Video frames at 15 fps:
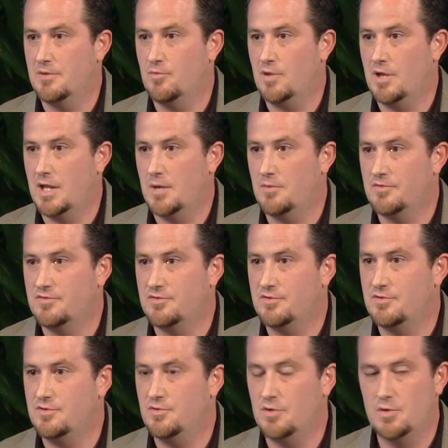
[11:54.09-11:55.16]
While I was
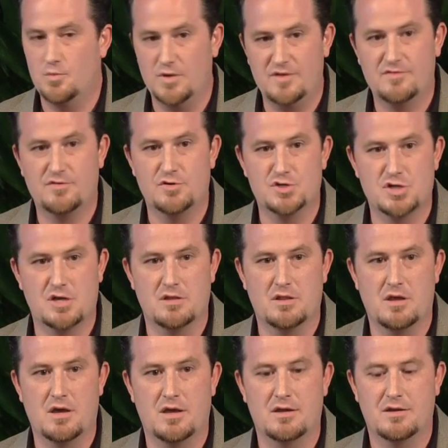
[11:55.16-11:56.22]
doing research
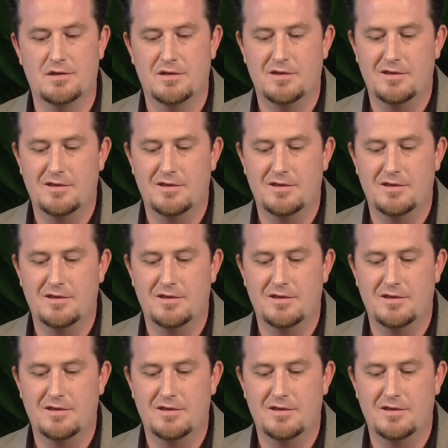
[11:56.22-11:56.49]
online